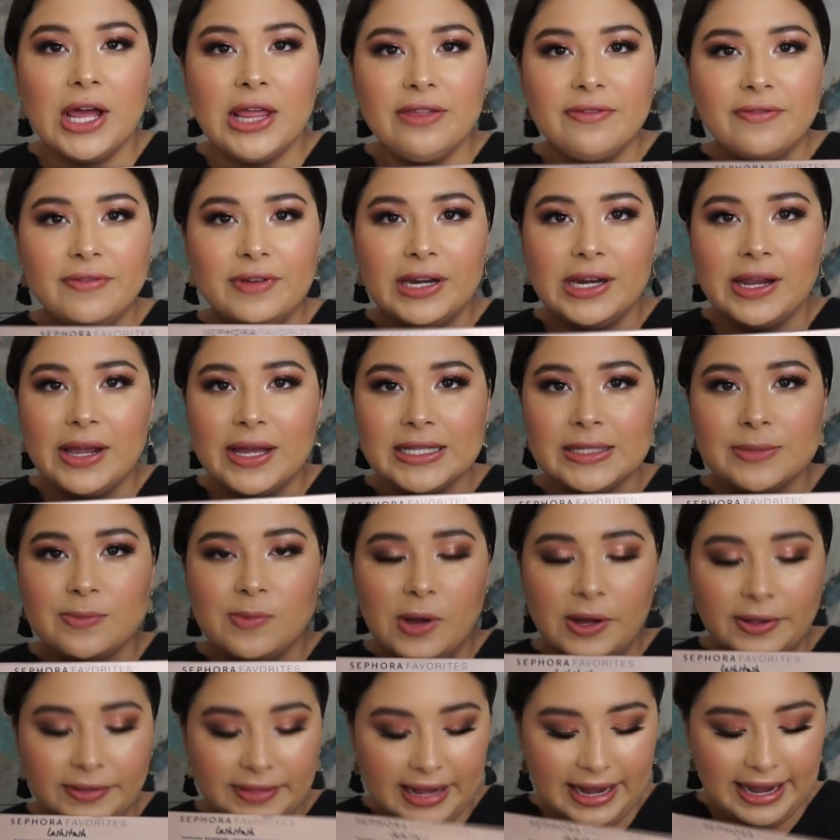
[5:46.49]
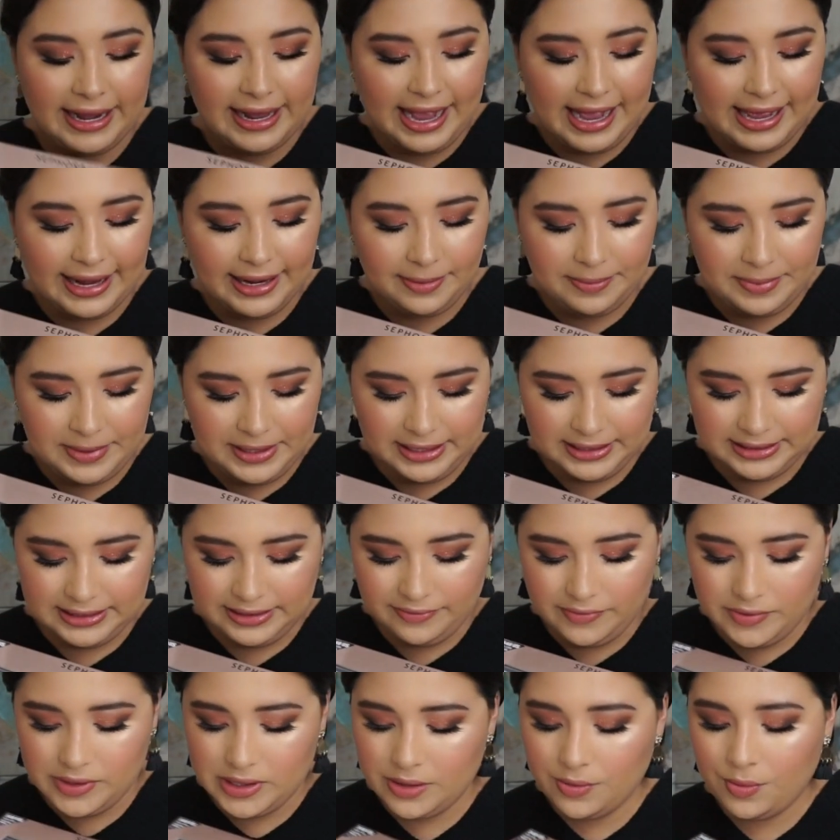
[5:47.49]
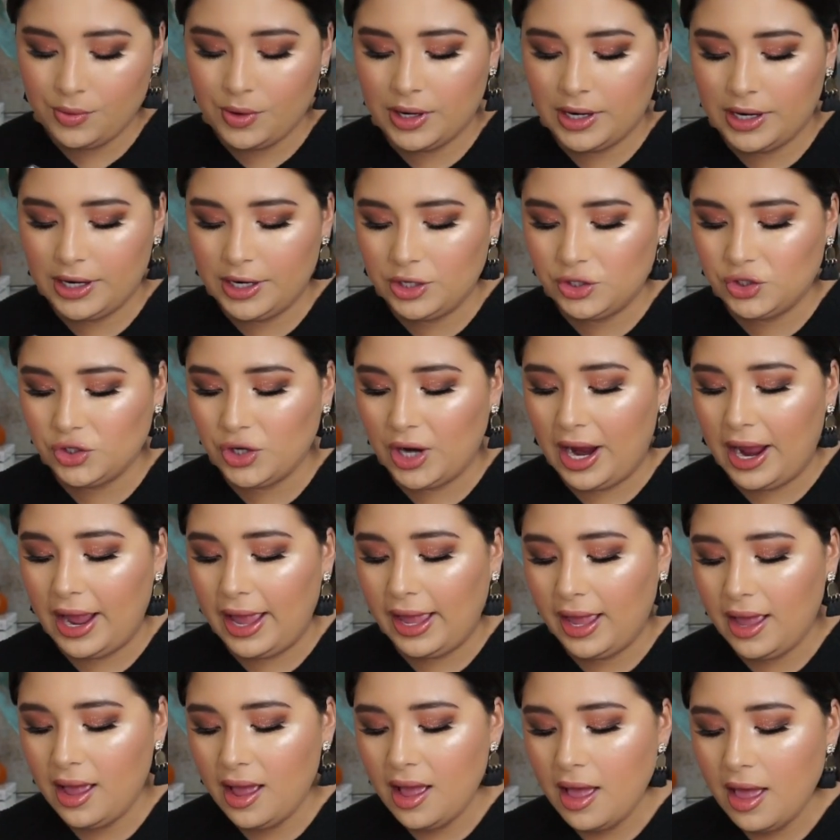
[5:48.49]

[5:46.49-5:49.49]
other video as well that I got it because I really wanted to try